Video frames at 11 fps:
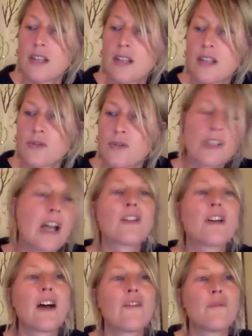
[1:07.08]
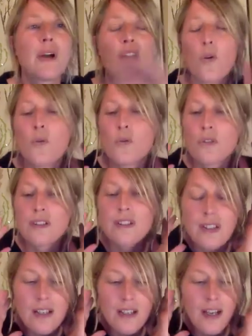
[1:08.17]
kind of have my own
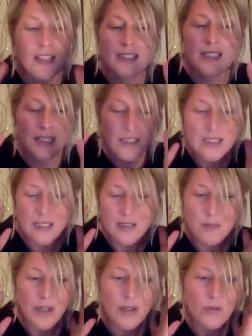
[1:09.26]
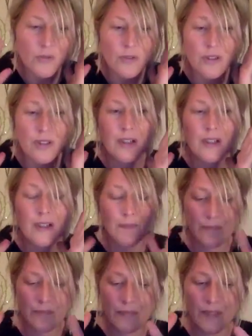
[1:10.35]
ideas and my own
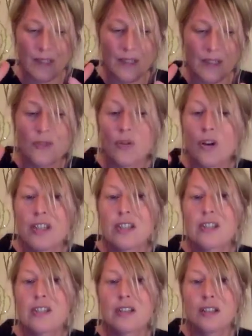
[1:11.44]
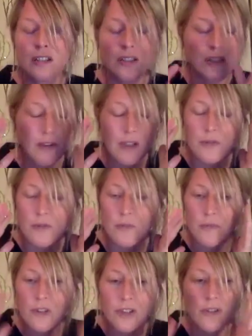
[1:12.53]
drawings, and
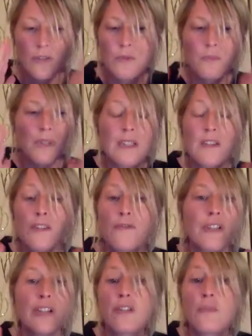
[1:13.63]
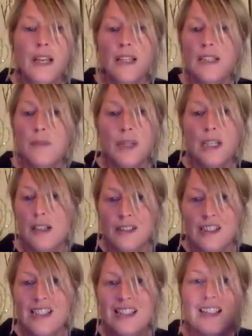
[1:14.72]
not to be interfered by anybody
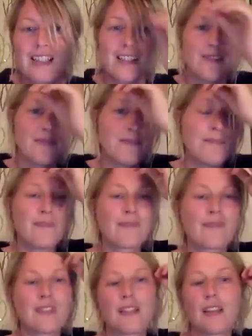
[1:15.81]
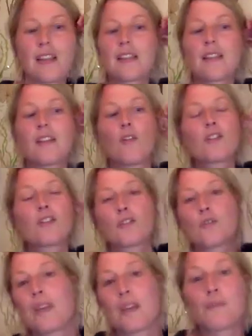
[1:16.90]
else. And also to
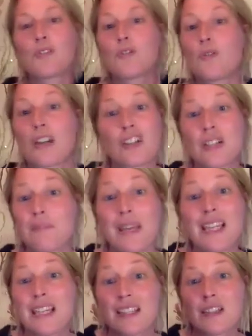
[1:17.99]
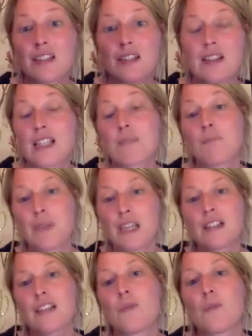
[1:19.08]
be able to actually make it as big
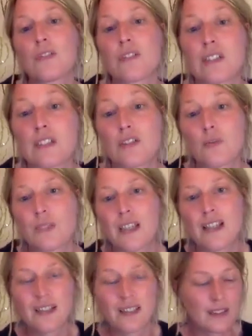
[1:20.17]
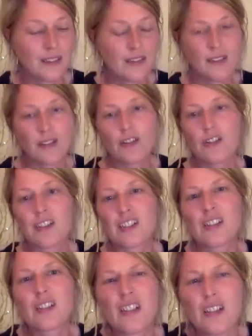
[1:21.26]
as I wanted it to be, because
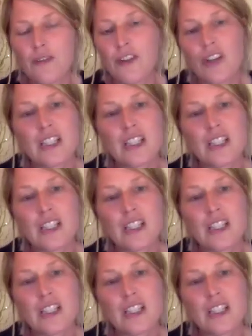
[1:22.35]
it's very